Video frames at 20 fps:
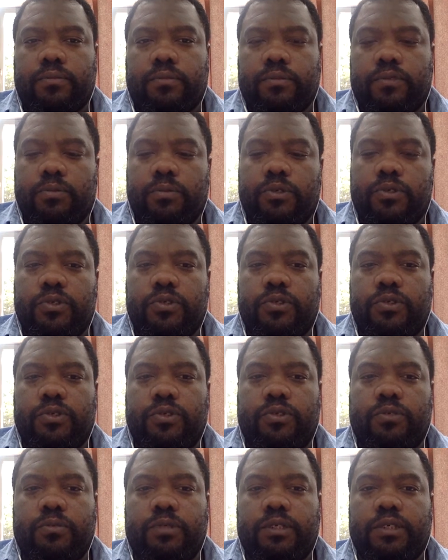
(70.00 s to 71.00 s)
Oops,
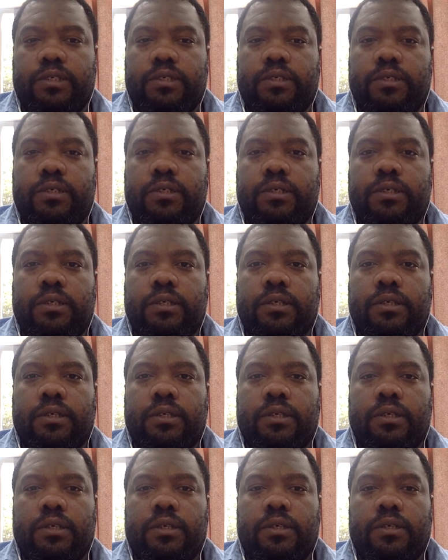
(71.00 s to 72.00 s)
excuse me.
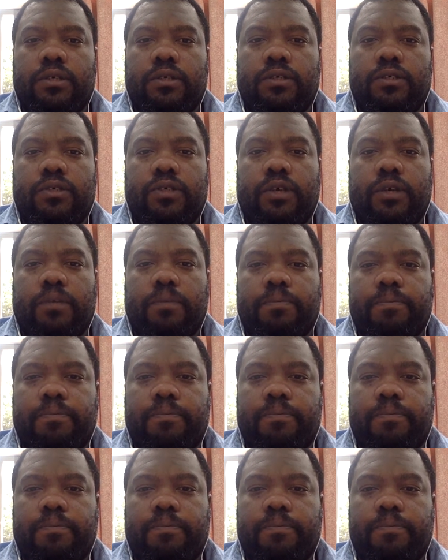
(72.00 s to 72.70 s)
So